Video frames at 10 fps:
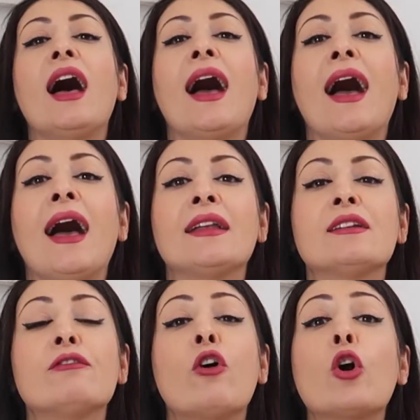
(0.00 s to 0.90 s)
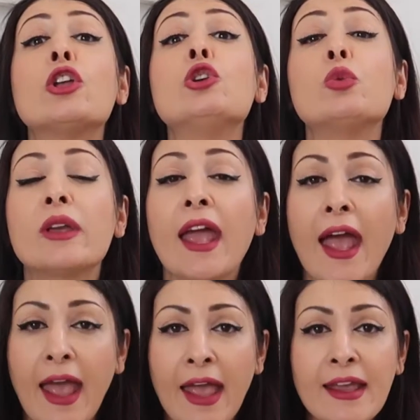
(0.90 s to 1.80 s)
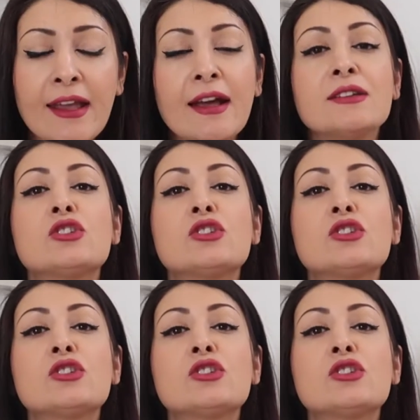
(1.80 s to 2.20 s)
And for UK,